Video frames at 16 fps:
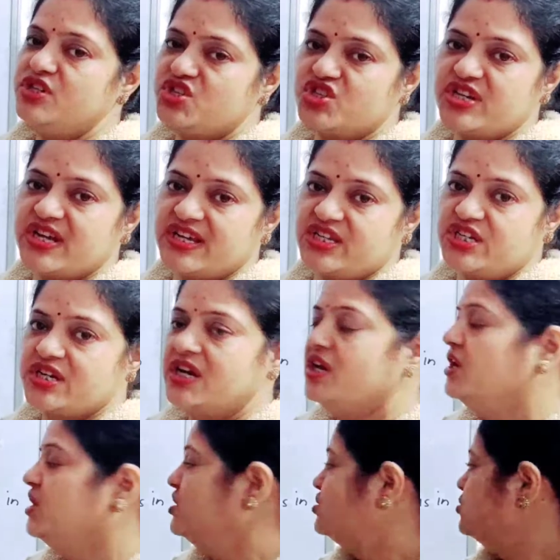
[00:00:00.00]
state.
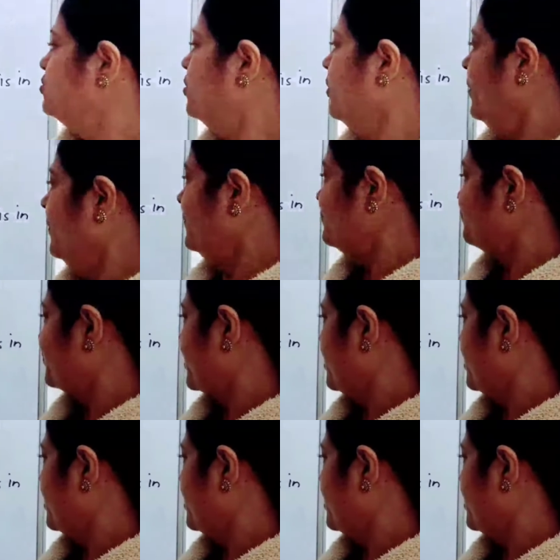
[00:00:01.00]
So